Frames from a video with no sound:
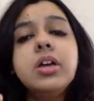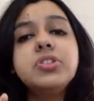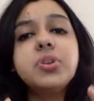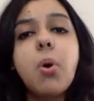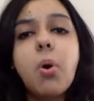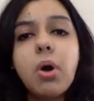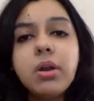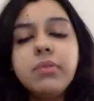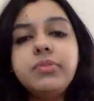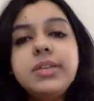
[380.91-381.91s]
So all
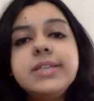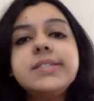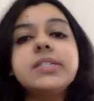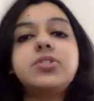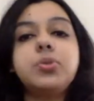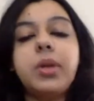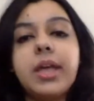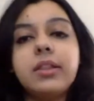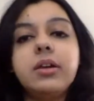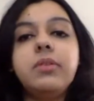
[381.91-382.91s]
of these
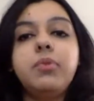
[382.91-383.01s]
together